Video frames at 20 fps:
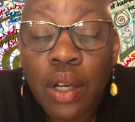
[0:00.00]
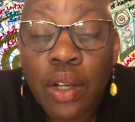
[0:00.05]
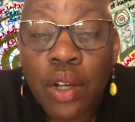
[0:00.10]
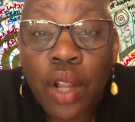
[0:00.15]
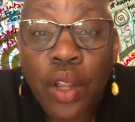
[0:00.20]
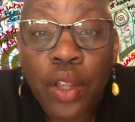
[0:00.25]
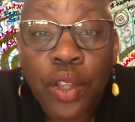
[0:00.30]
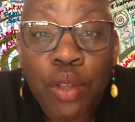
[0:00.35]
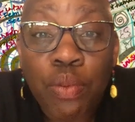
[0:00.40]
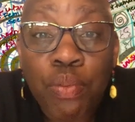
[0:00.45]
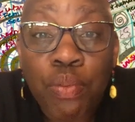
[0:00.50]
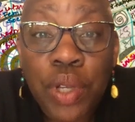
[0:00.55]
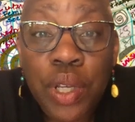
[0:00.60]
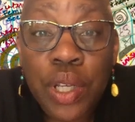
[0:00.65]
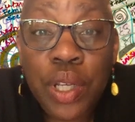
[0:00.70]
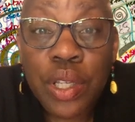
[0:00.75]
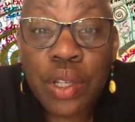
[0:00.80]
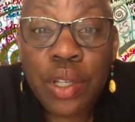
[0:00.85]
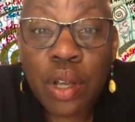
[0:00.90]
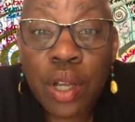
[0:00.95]
Calling the
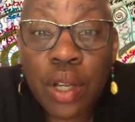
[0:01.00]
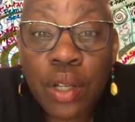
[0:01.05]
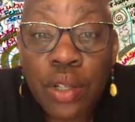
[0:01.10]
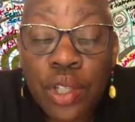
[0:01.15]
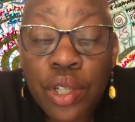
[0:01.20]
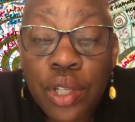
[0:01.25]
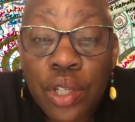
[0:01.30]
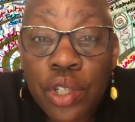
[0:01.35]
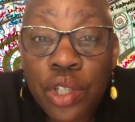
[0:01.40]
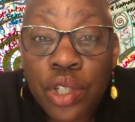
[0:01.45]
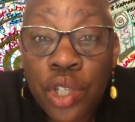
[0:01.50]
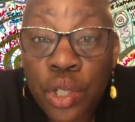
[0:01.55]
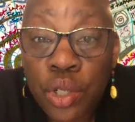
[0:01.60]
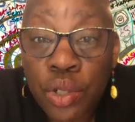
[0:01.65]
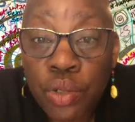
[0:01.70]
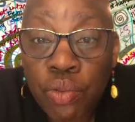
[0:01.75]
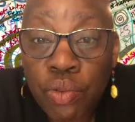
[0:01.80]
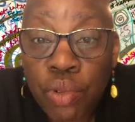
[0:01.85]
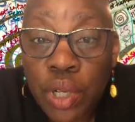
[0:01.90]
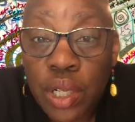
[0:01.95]
police on
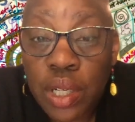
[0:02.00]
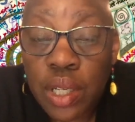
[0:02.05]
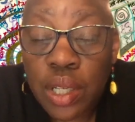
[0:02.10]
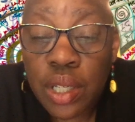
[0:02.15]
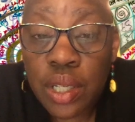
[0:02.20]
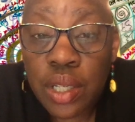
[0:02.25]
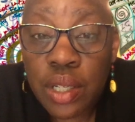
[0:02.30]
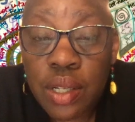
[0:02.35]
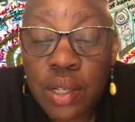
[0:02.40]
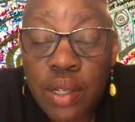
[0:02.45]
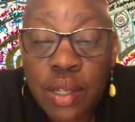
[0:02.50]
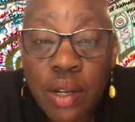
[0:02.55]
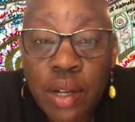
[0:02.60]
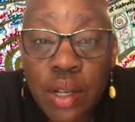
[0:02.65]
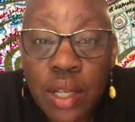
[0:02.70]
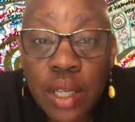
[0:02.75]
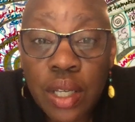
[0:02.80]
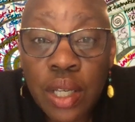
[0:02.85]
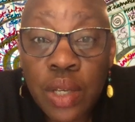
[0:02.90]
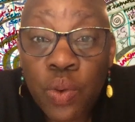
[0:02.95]
children is
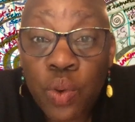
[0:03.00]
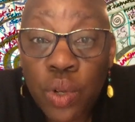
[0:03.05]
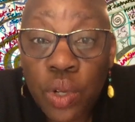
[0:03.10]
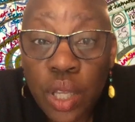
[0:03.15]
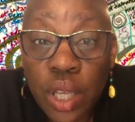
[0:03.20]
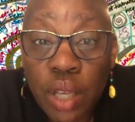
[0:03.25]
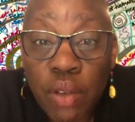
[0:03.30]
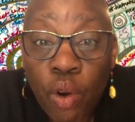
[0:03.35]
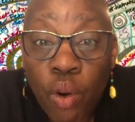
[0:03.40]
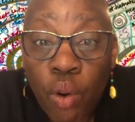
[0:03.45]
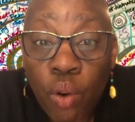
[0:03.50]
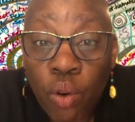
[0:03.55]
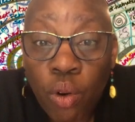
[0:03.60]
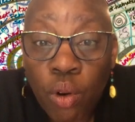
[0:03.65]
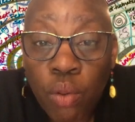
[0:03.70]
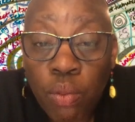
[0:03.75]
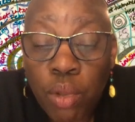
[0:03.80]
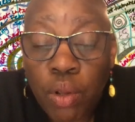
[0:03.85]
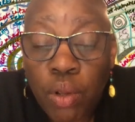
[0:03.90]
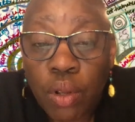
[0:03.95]
equally
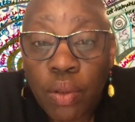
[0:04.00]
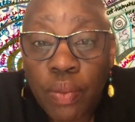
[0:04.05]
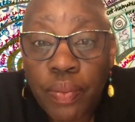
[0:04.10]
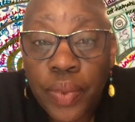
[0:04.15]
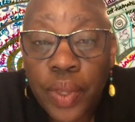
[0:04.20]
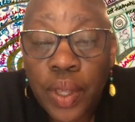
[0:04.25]
horrible.